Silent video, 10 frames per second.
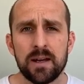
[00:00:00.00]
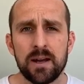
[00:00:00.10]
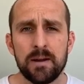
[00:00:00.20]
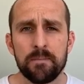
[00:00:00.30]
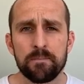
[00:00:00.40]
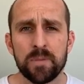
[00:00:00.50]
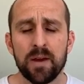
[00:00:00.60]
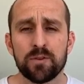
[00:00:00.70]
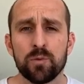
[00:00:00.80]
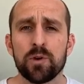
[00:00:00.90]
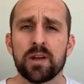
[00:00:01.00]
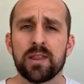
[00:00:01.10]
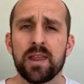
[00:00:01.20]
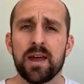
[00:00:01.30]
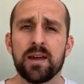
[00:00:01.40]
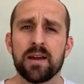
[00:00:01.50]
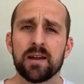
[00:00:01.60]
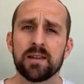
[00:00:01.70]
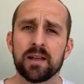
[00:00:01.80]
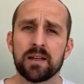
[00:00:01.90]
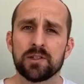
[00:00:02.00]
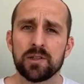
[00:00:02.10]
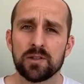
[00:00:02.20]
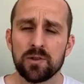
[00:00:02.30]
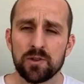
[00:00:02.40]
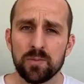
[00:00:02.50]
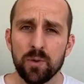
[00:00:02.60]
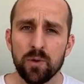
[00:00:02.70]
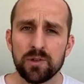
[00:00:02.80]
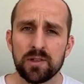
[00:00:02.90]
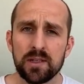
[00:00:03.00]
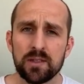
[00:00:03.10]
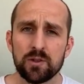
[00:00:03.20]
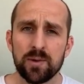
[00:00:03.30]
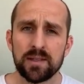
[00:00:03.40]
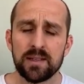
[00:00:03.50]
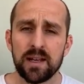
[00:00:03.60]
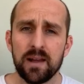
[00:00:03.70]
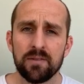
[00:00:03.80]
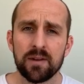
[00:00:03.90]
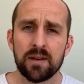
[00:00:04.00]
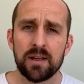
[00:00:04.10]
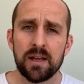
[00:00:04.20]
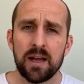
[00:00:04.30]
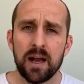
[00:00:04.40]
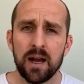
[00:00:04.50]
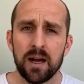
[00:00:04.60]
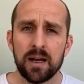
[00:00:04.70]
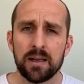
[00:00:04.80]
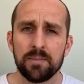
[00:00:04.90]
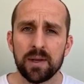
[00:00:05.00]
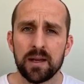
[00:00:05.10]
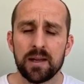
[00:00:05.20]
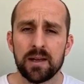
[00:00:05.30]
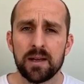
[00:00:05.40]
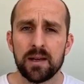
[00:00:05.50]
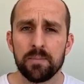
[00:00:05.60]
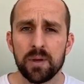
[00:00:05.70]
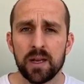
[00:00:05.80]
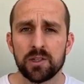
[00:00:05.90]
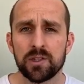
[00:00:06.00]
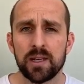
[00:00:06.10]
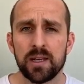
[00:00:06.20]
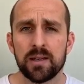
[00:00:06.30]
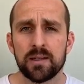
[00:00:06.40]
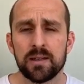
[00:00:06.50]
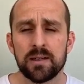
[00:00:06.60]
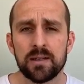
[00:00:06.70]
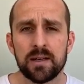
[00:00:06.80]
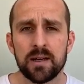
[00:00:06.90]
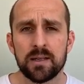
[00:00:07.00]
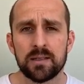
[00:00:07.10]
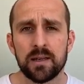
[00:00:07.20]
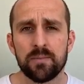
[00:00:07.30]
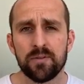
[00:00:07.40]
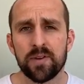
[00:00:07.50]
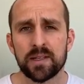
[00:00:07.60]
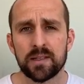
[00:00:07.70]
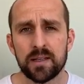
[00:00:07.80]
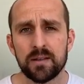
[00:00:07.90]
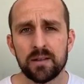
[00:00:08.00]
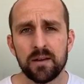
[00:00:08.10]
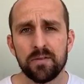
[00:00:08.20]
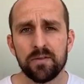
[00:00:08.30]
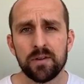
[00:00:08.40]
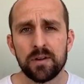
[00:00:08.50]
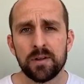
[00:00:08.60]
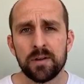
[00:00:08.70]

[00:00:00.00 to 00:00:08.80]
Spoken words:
After working there and the English Institute of Sport in 2011, I began a PhD under Professor Kilduff,